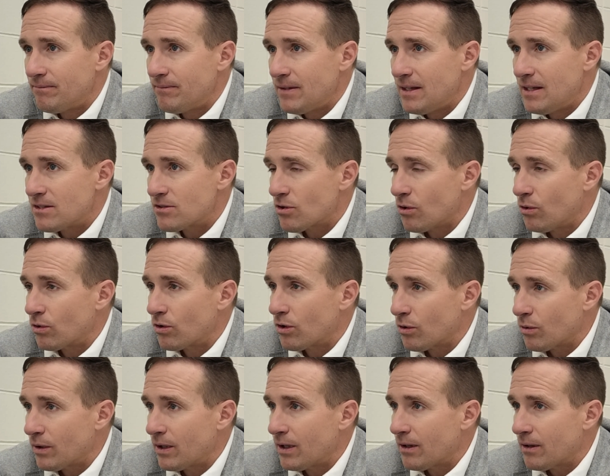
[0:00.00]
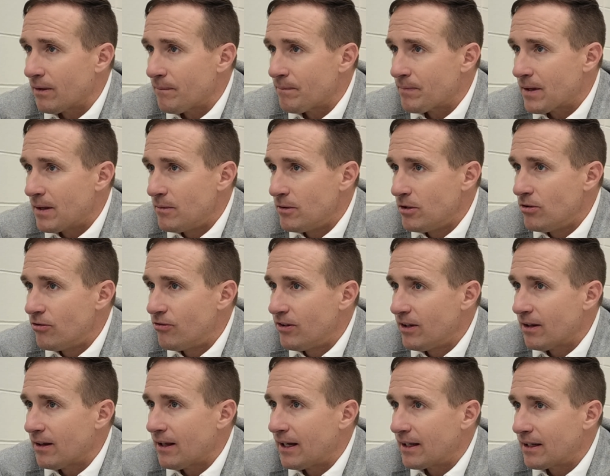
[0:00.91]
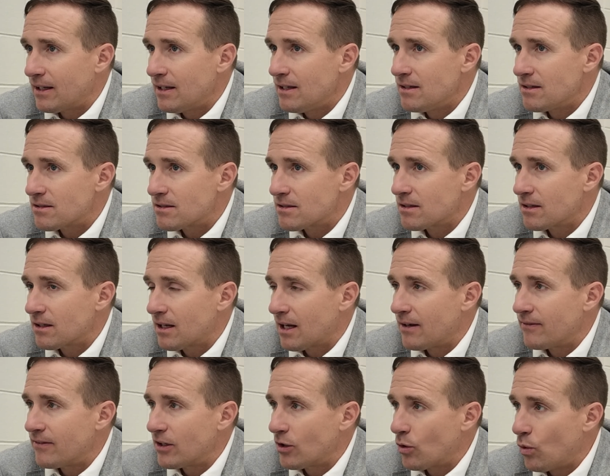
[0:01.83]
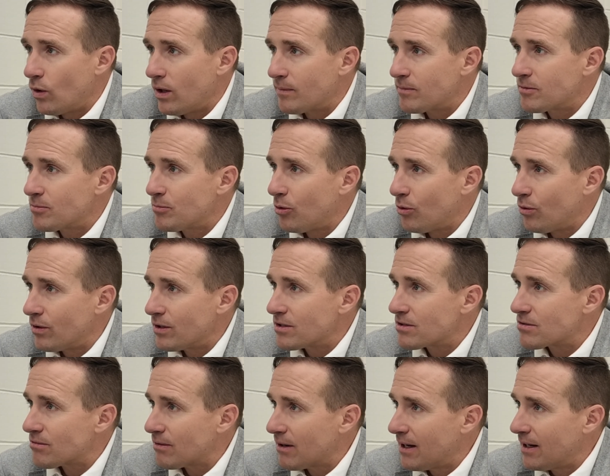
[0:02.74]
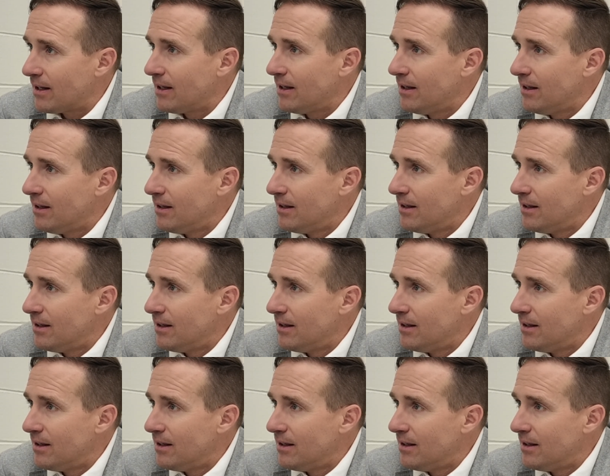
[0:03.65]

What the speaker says: his whole career, I mean, you feel like he's kind of equipped, poised, ready